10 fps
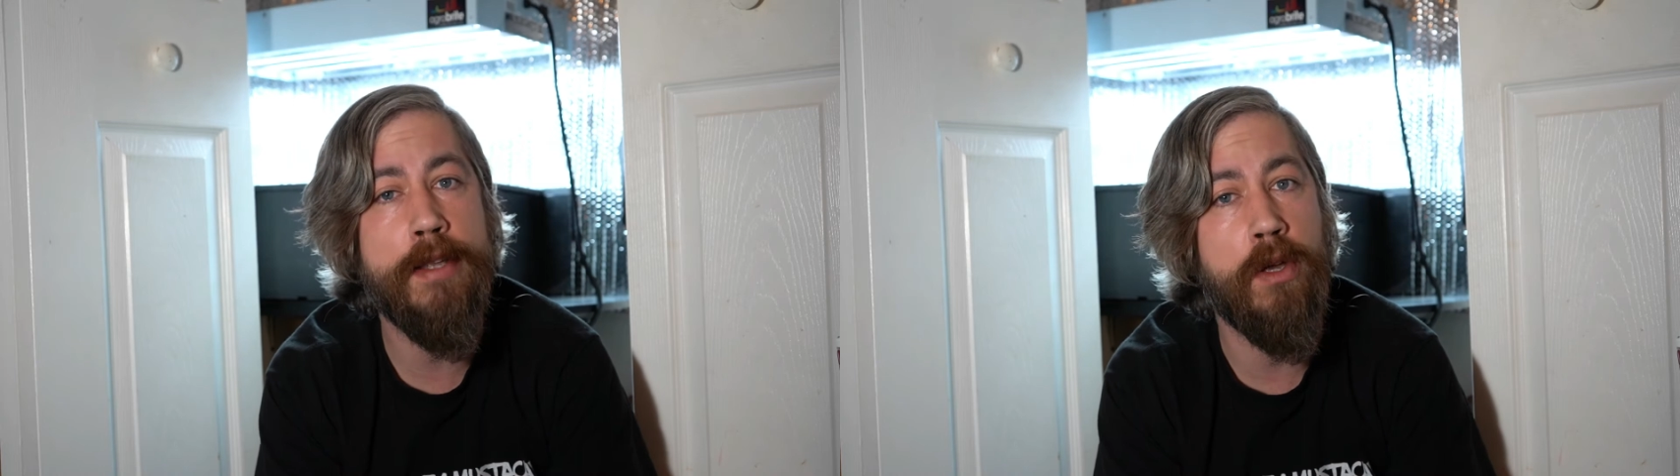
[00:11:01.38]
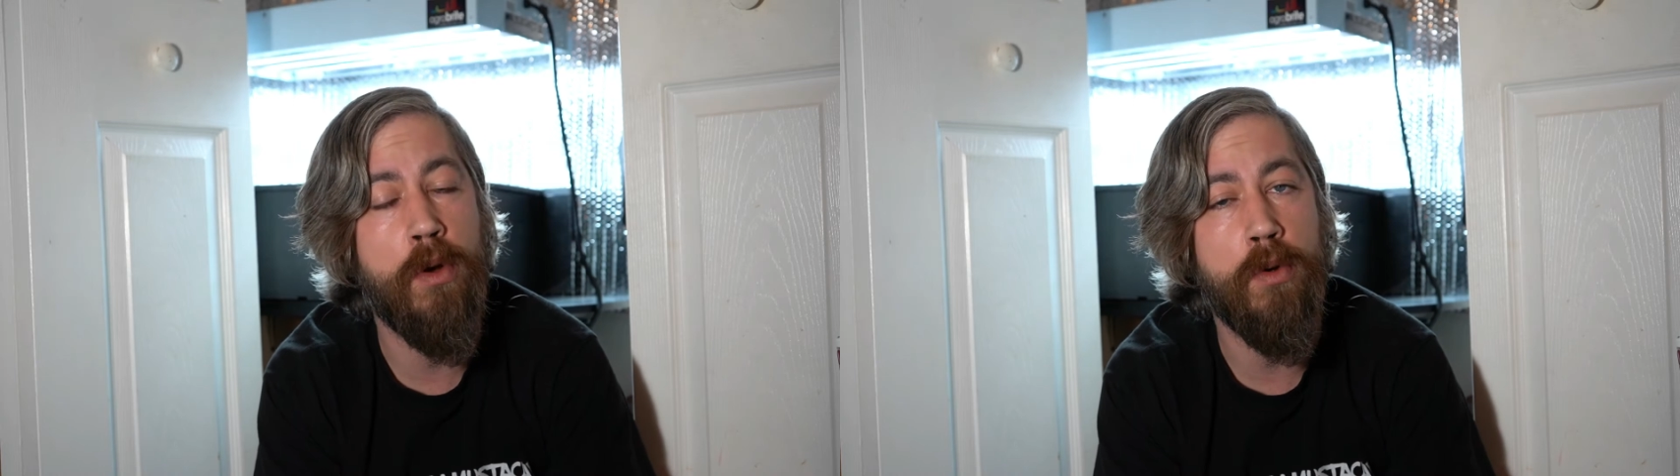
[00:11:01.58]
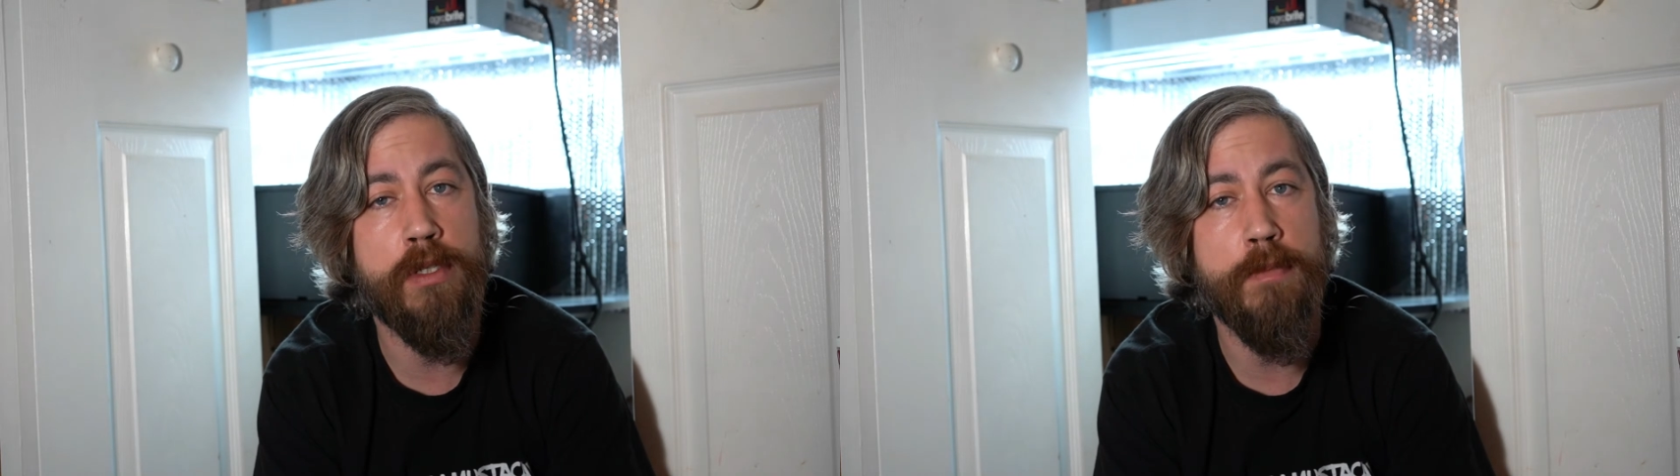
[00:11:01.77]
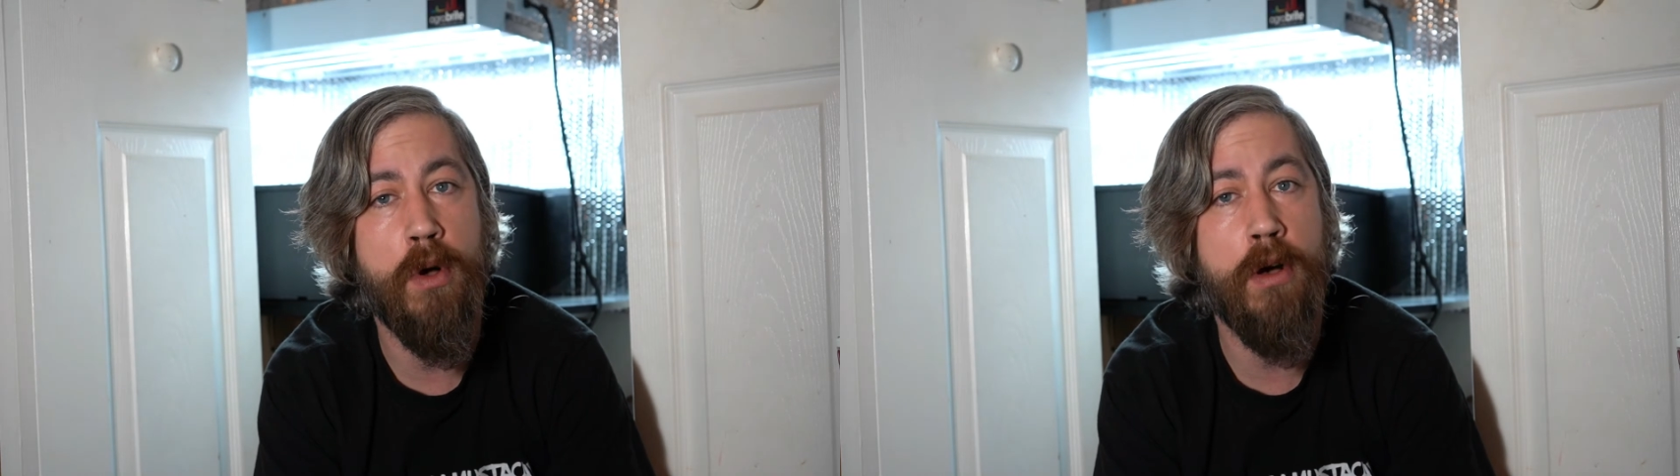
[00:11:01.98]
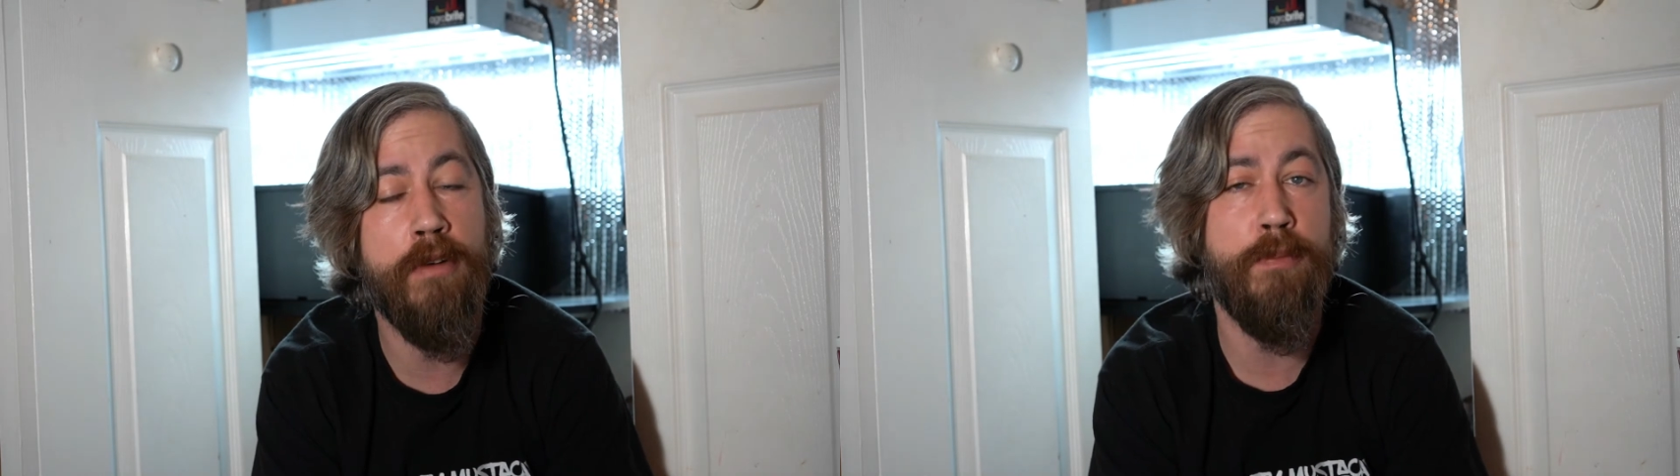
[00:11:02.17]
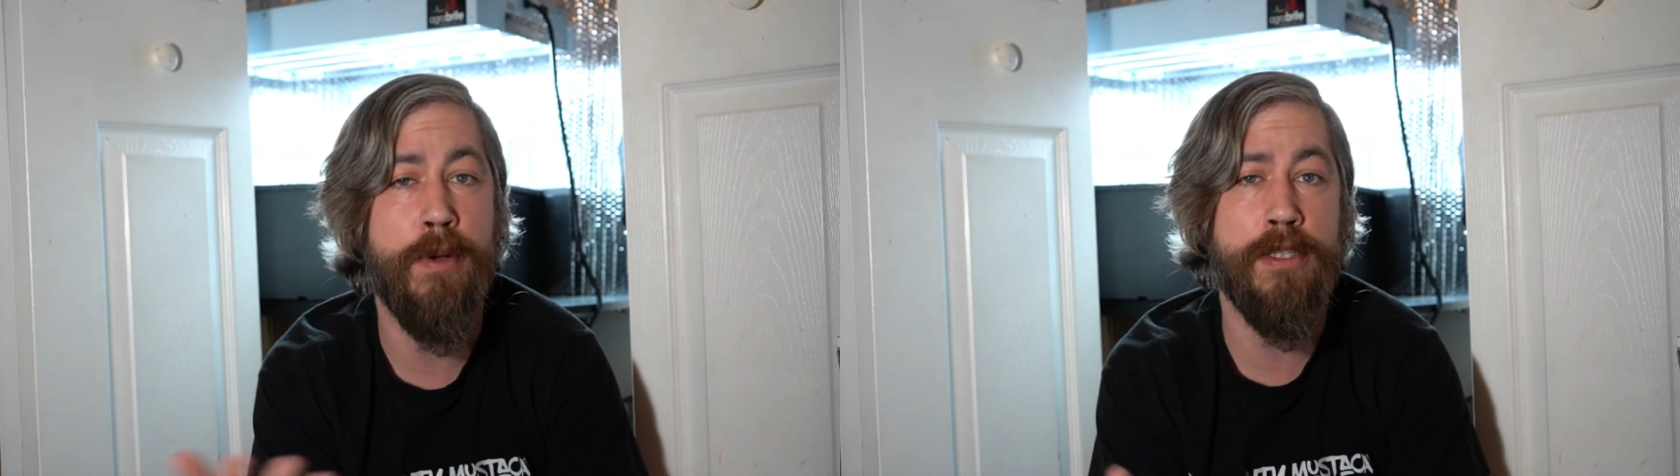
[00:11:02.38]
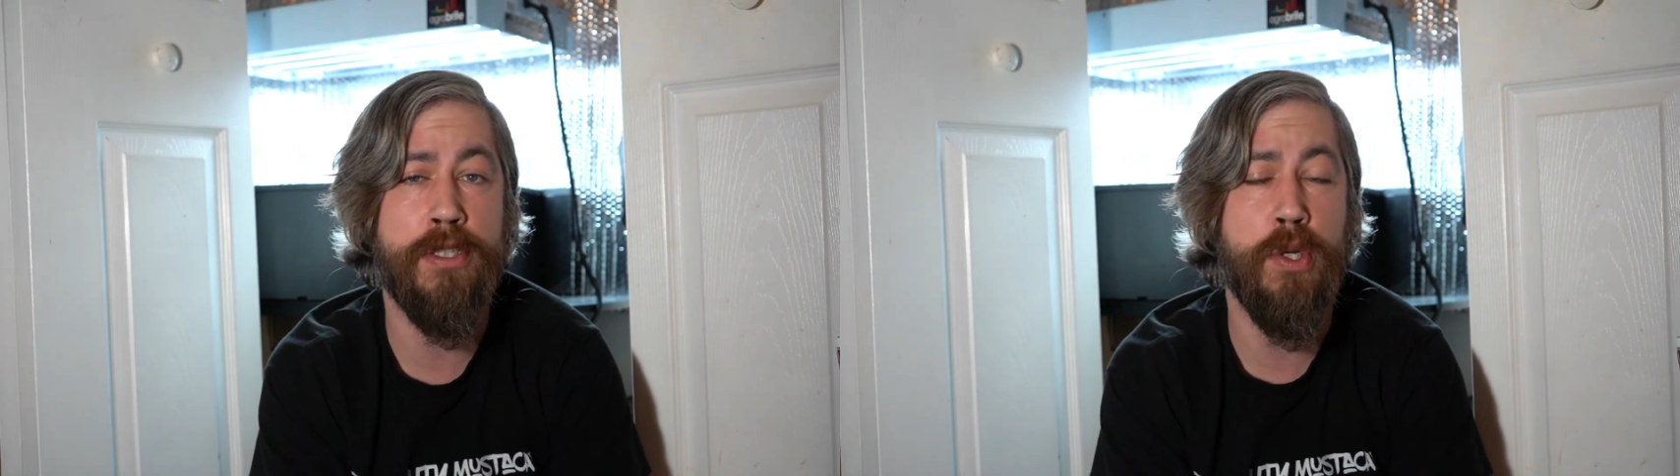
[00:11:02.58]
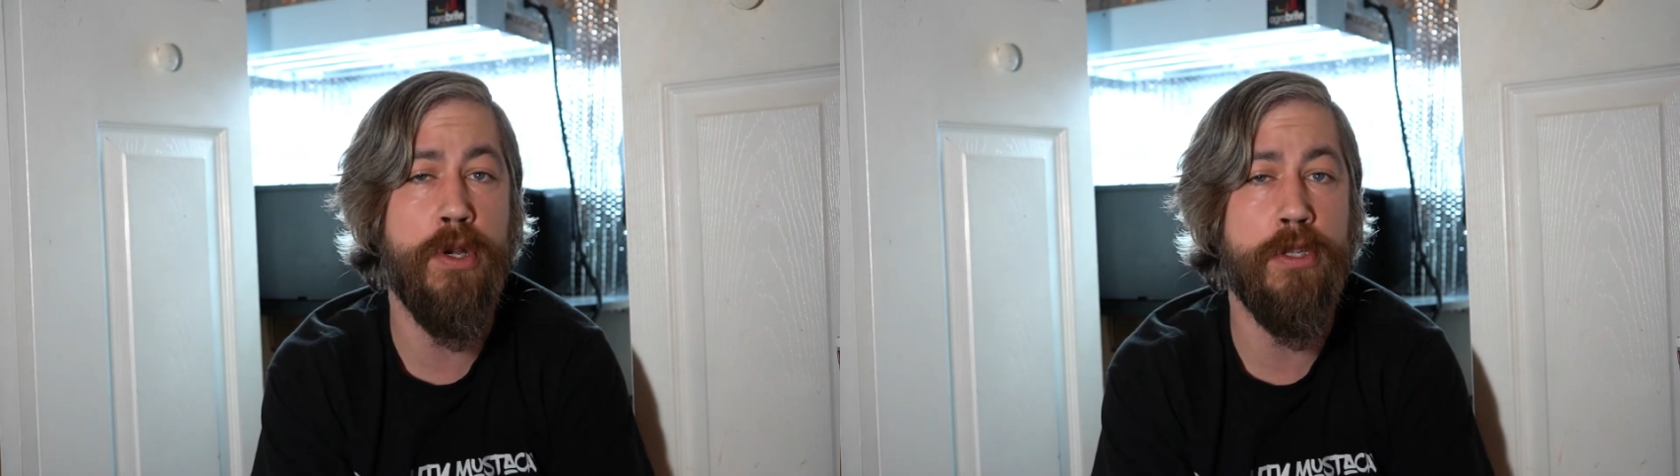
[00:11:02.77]
to hose them off, but it's
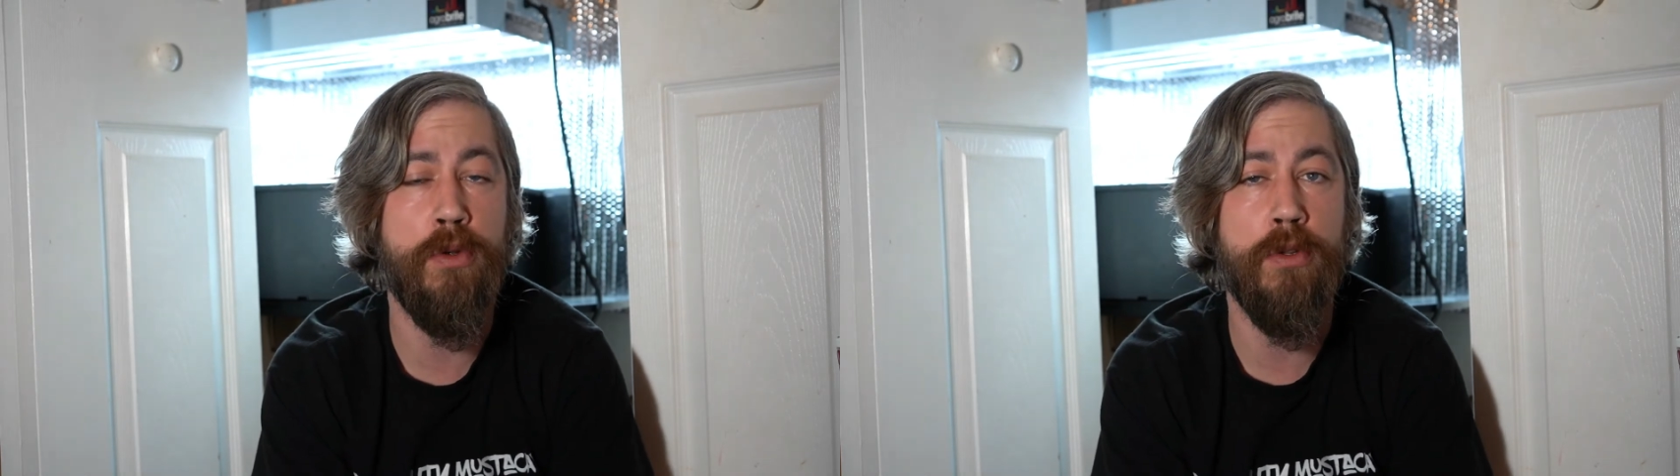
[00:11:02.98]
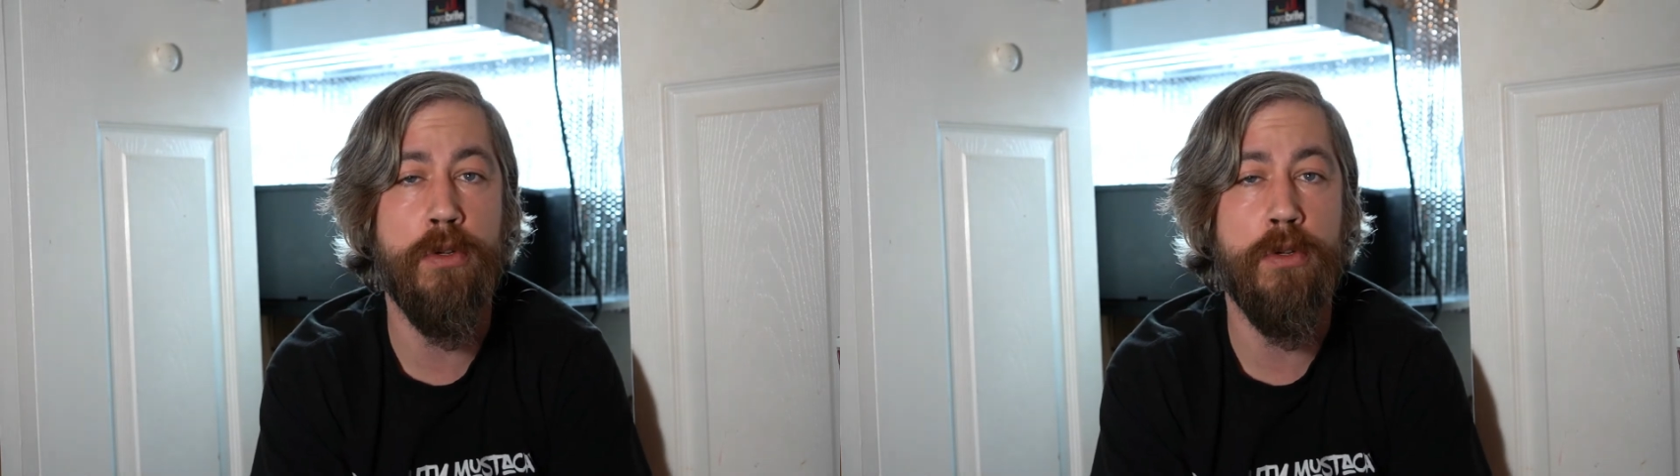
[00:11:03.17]
32